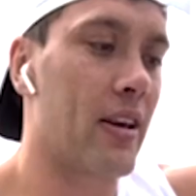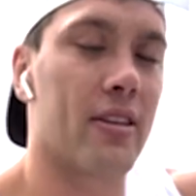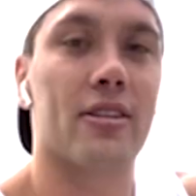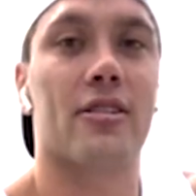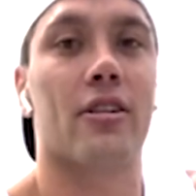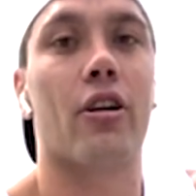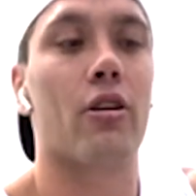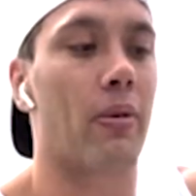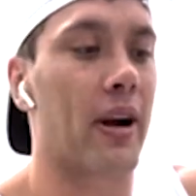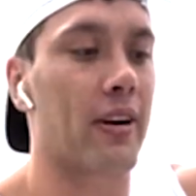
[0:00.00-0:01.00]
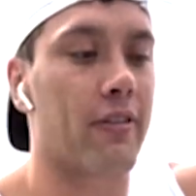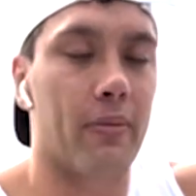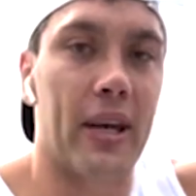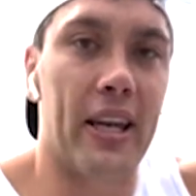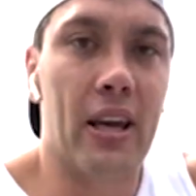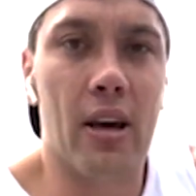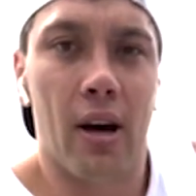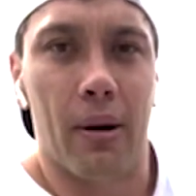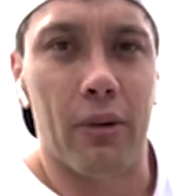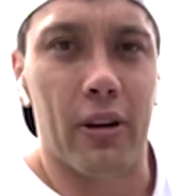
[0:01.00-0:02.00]
This is a no-brainer for me.
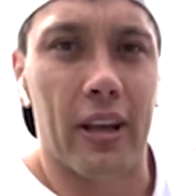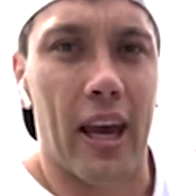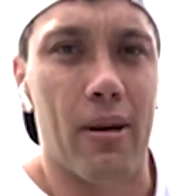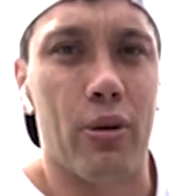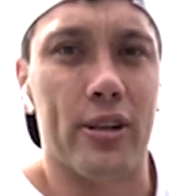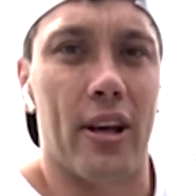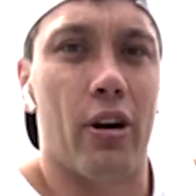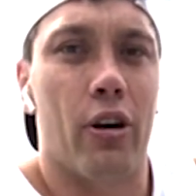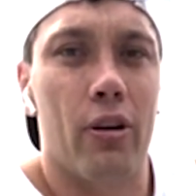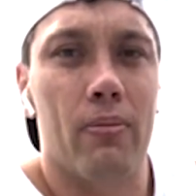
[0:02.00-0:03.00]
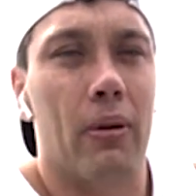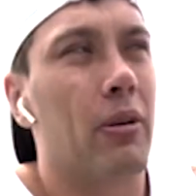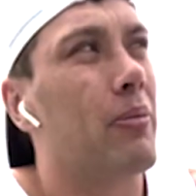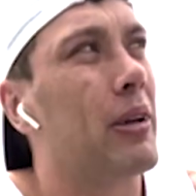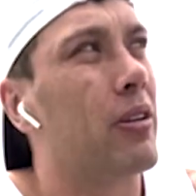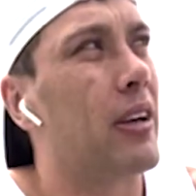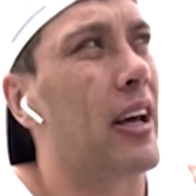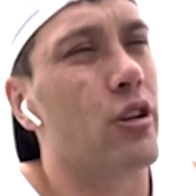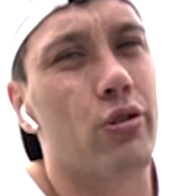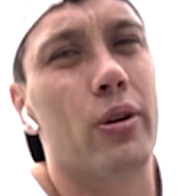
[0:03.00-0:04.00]
I'm going the Cowboys at home. I'm going to be looking
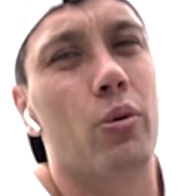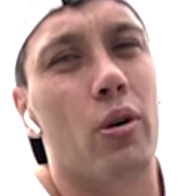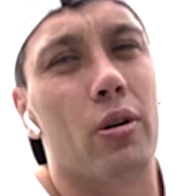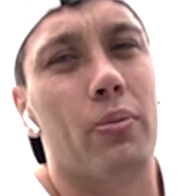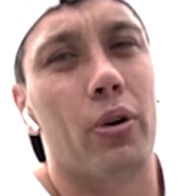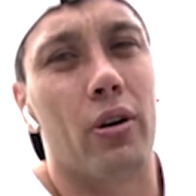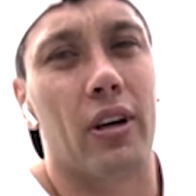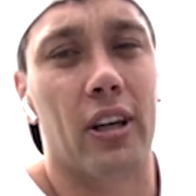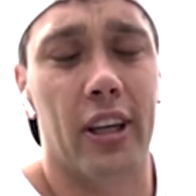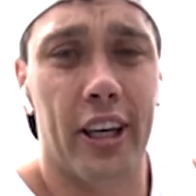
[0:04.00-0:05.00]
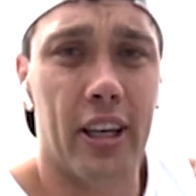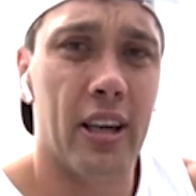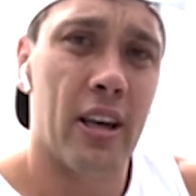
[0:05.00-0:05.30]
at Drinkwater to put on a clinic.